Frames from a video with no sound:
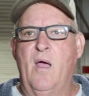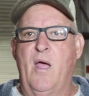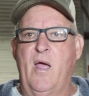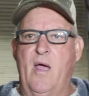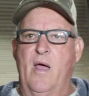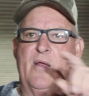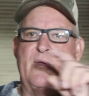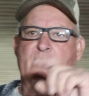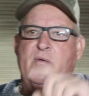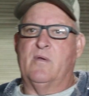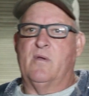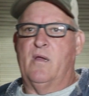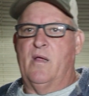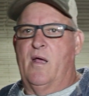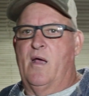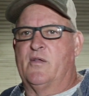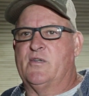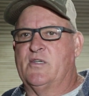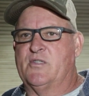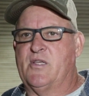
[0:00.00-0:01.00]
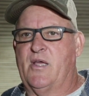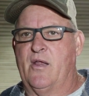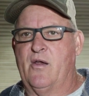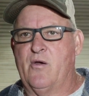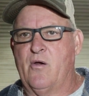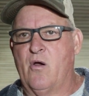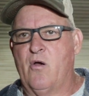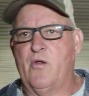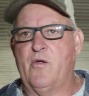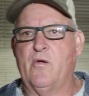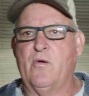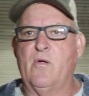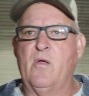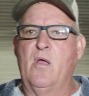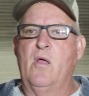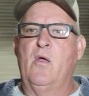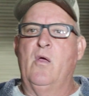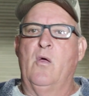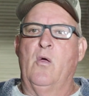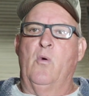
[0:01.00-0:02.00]
And as I stated earlier,
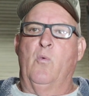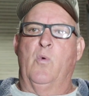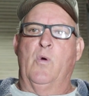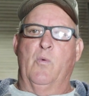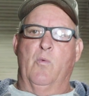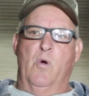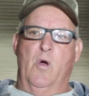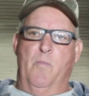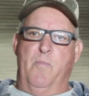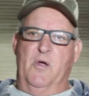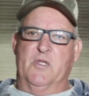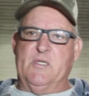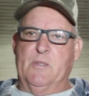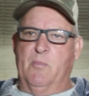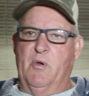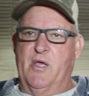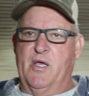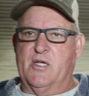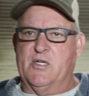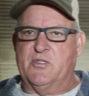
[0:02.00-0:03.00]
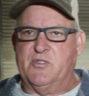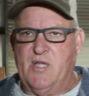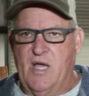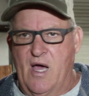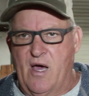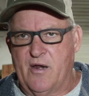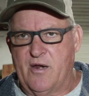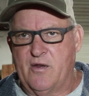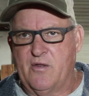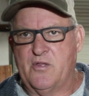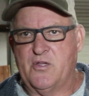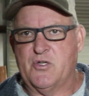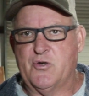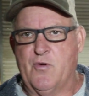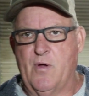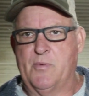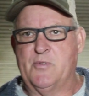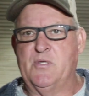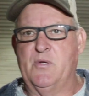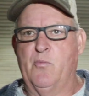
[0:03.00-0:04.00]
we will put some links down in the
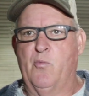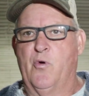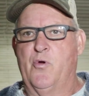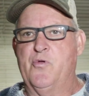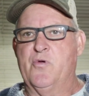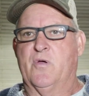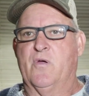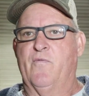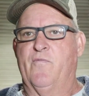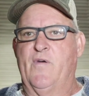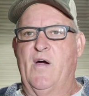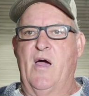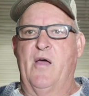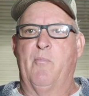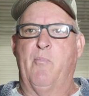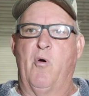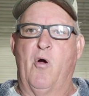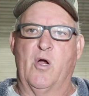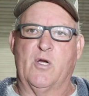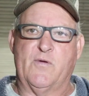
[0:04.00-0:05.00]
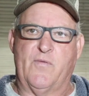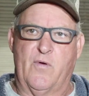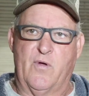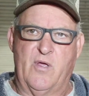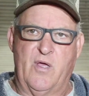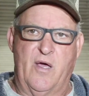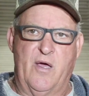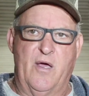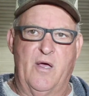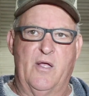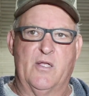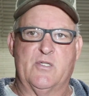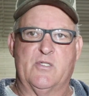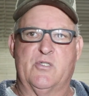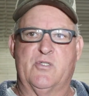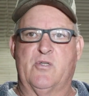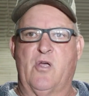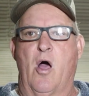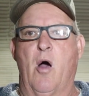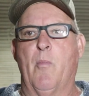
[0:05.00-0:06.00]
description where you can find parts for gates,
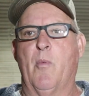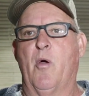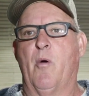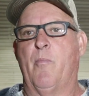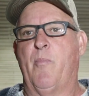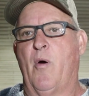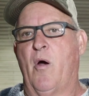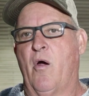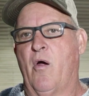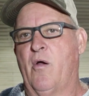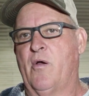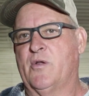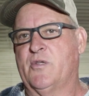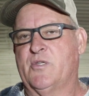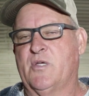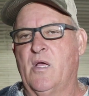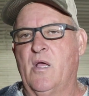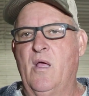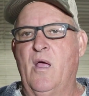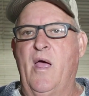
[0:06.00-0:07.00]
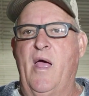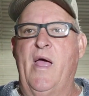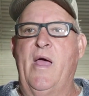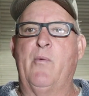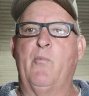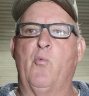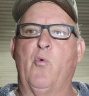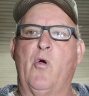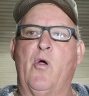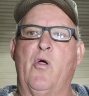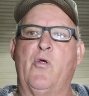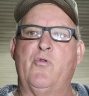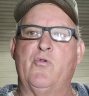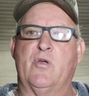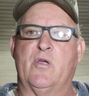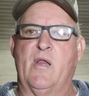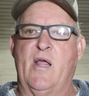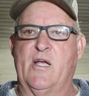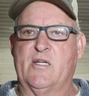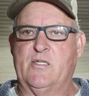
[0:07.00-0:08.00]
sawmill parts, and where
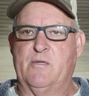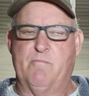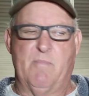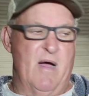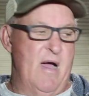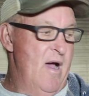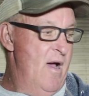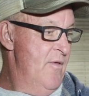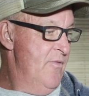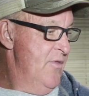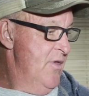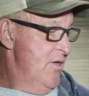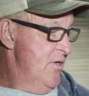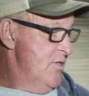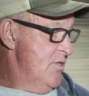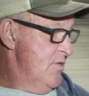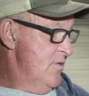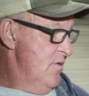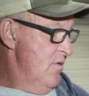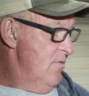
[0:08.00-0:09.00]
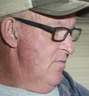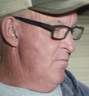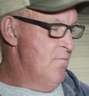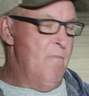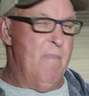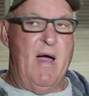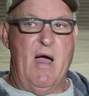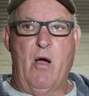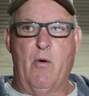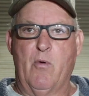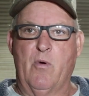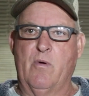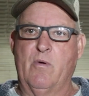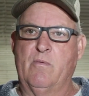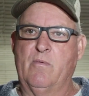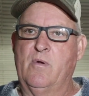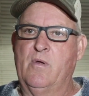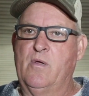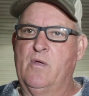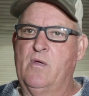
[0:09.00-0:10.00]
you can actually buy this
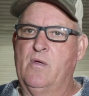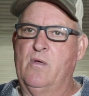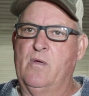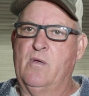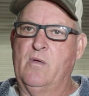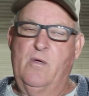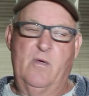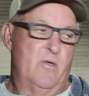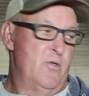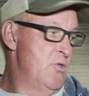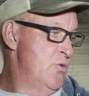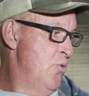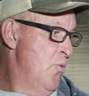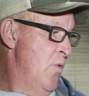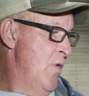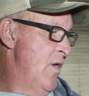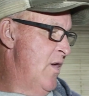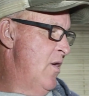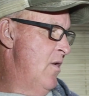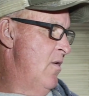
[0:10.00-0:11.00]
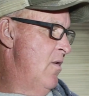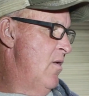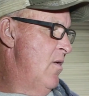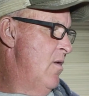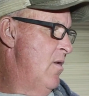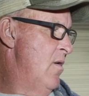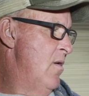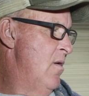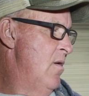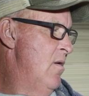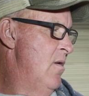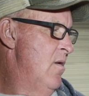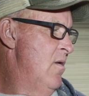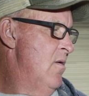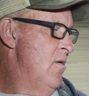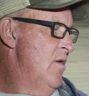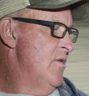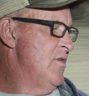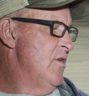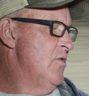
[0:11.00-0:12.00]
Bauer
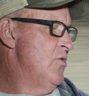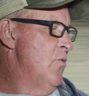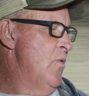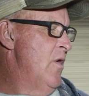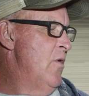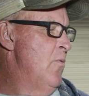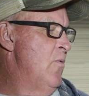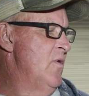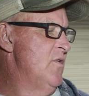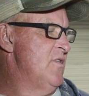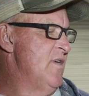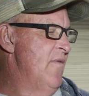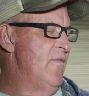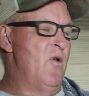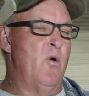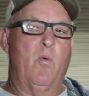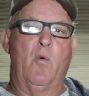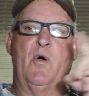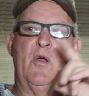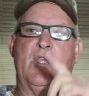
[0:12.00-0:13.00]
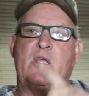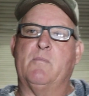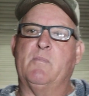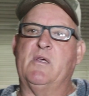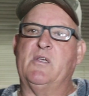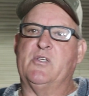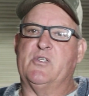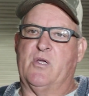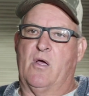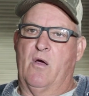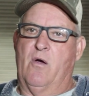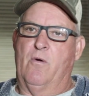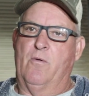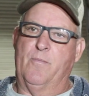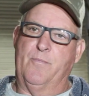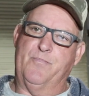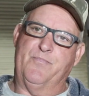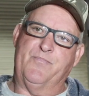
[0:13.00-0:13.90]
21701 EB saw.